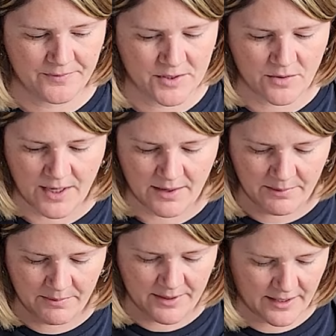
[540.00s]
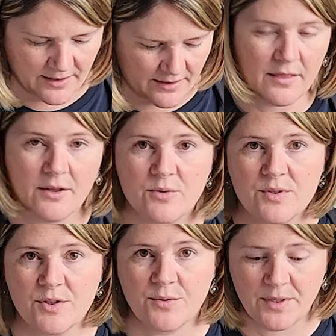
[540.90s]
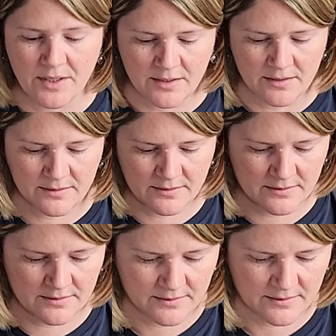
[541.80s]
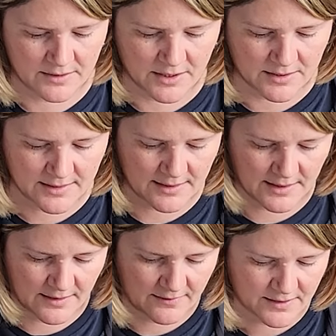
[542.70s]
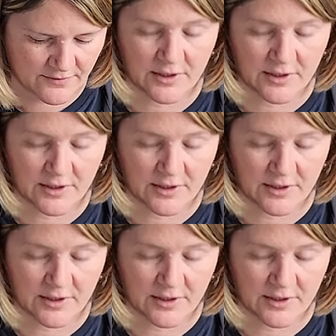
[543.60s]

So I would bring those 3 long sleeves for